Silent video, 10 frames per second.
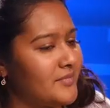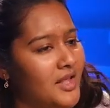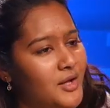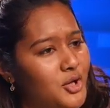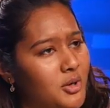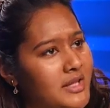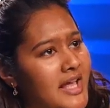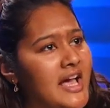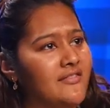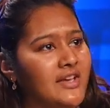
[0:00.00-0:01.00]
normally I
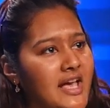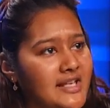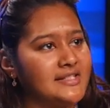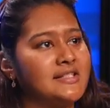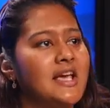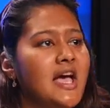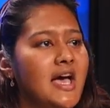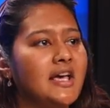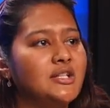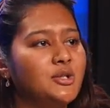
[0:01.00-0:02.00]
have a guest, and
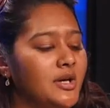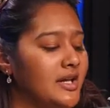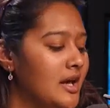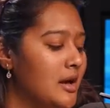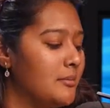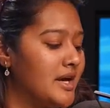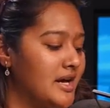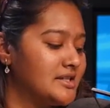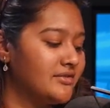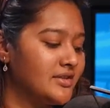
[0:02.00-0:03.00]
I do it
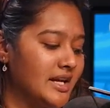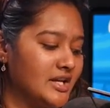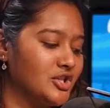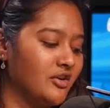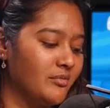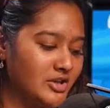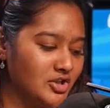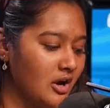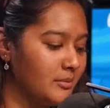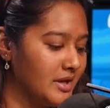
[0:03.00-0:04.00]
because of the nature of my
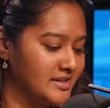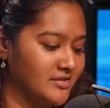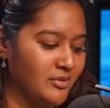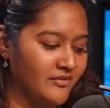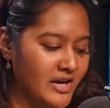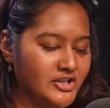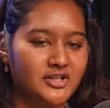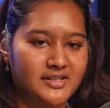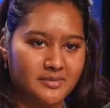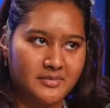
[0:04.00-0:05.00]
job, because of
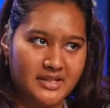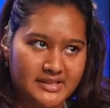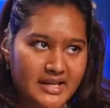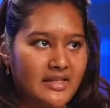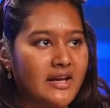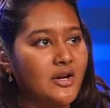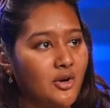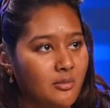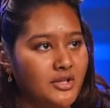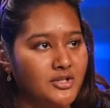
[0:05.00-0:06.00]
professionalism, things like that. I
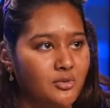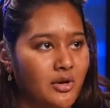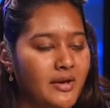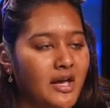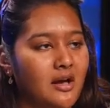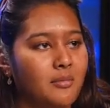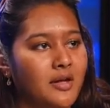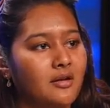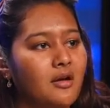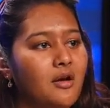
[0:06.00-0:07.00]
normally do wear makeup.
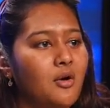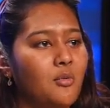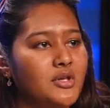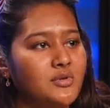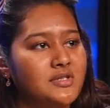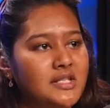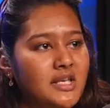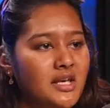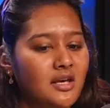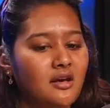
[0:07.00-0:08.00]
And when you
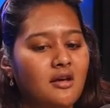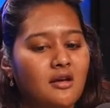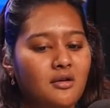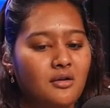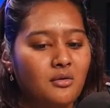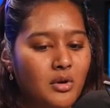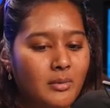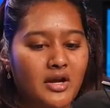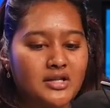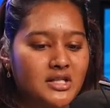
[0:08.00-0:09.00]
see women
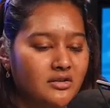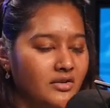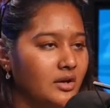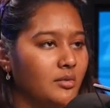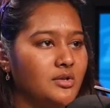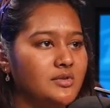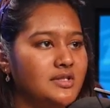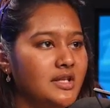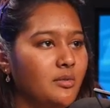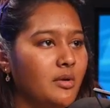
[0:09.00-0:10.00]
on TV, when you
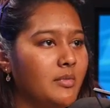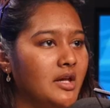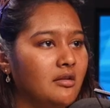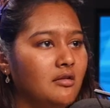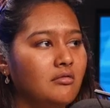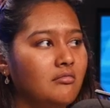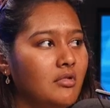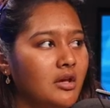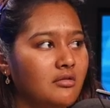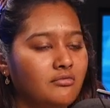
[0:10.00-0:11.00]
see women
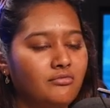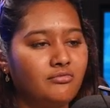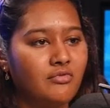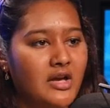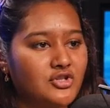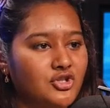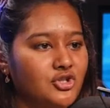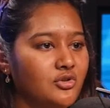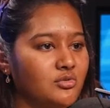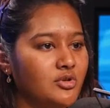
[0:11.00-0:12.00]
in fashion
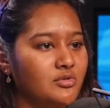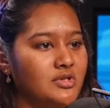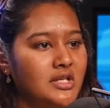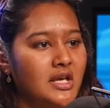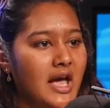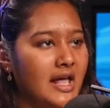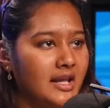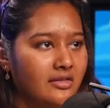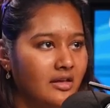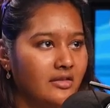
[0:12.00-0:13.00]
shows, when you see
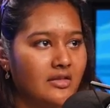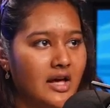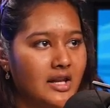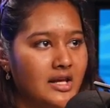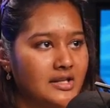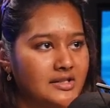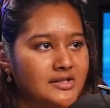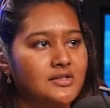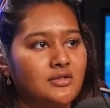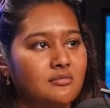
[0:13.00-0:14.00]
anything that
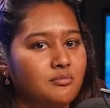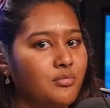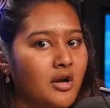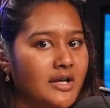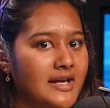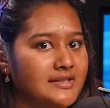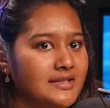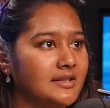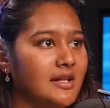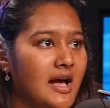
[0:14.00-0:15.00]
is
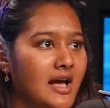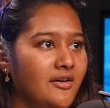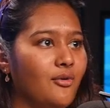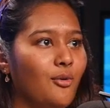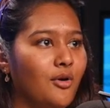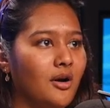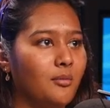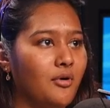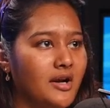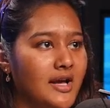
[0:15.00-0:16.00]
broadcasted live or
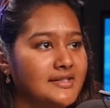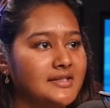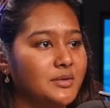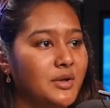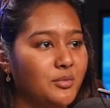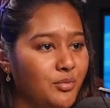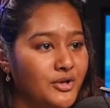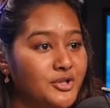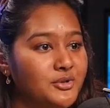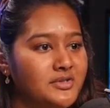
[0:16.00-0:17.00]
broadcasted or
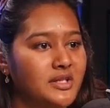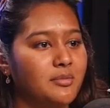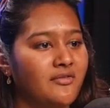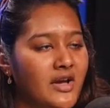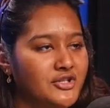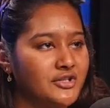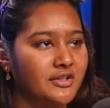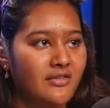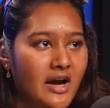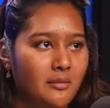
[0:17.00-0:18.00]
produced in a professional
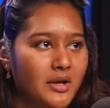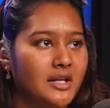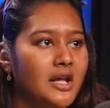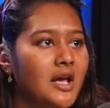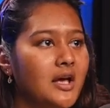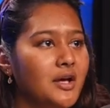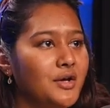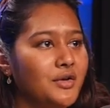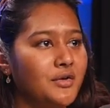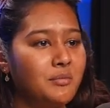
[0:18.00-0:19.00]
environment,
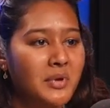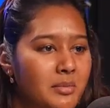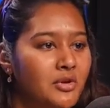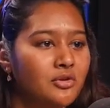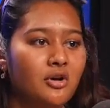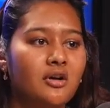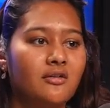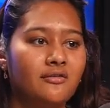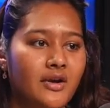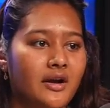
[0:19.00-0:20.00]
people look
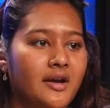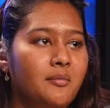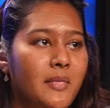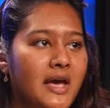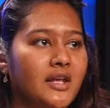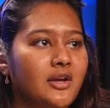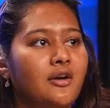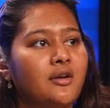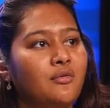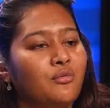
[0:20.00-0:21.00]
very
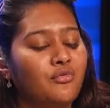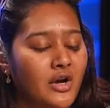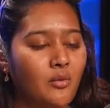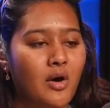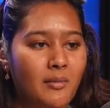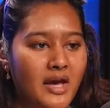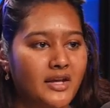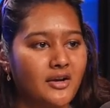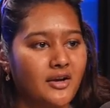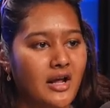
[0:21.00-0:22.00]
manicured, very well
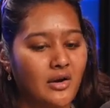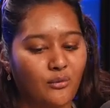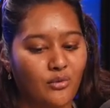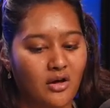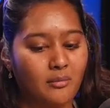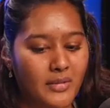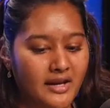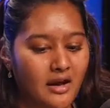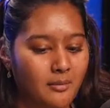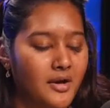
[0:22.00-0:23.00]
manicured, and well made up.